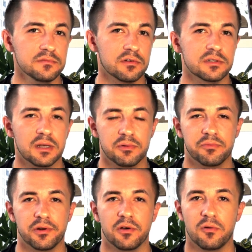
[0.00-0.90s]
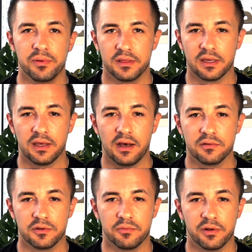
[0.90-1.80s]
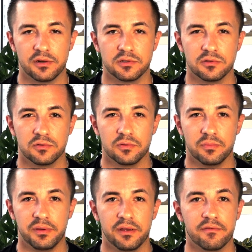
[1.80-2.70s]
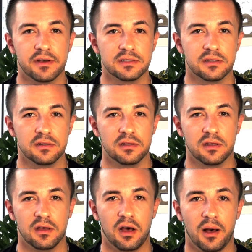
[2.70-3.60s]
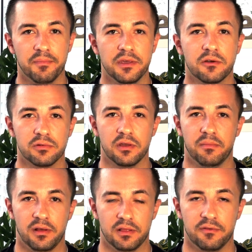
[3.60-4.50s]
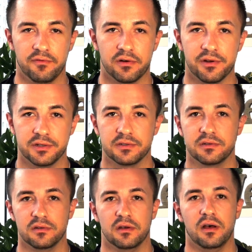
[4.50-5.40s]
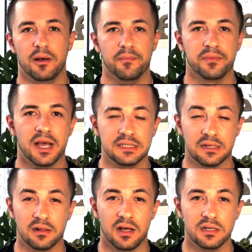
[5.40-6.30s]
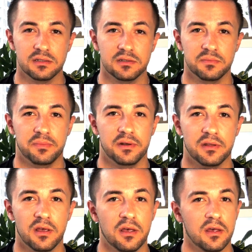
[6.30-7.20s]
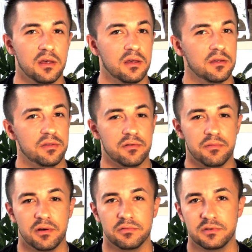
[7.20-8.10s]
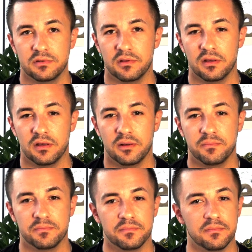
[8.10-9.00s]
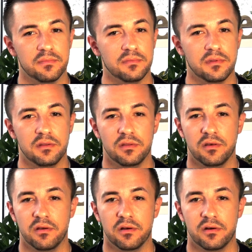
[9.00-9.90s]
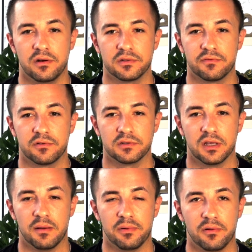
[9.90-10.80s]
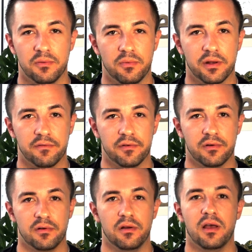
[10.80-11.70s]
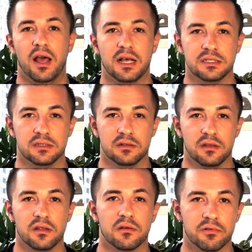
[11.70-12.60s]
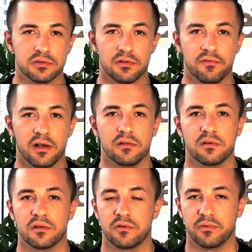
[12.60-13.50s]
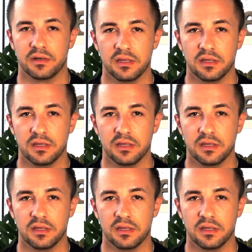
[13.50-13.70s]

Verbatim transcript: for example, when you open the account, you wanted to be invested um, equally among various um, asset classes, but throughout um, the years, for example, one of your asset increased in value, another one